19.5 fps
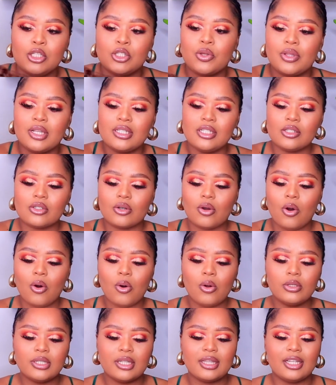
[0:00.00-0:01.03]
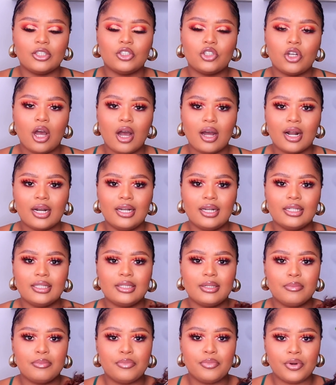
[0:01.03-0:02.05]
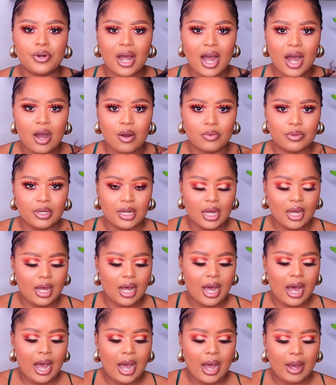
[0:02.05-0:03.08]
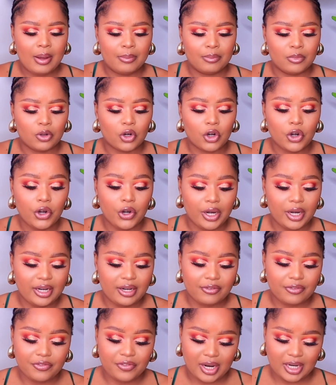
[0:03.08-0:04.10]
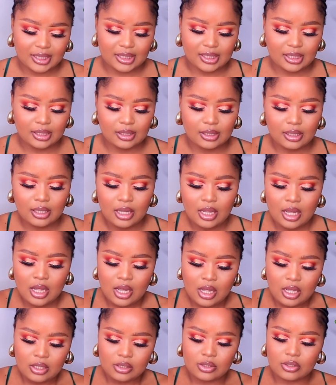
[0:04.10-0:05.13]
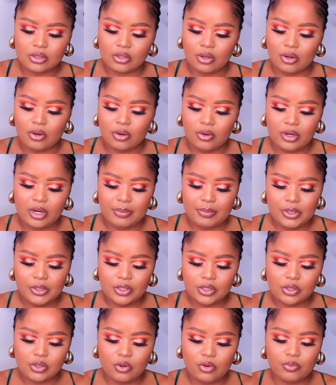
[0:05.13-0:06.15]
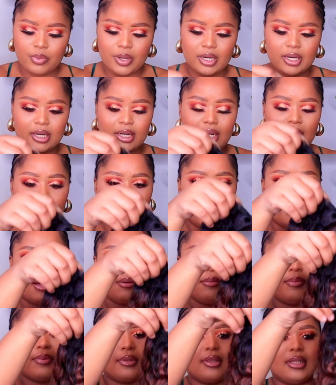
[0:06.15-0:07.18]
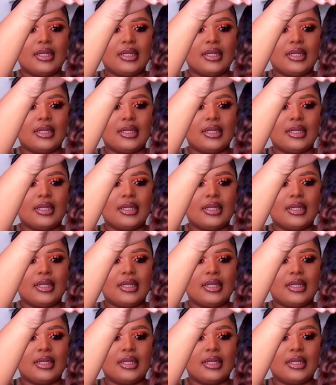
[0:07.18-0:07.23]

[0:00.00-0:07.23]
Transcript: So this is called the chocolate brown curly frontal. So let me just open it up.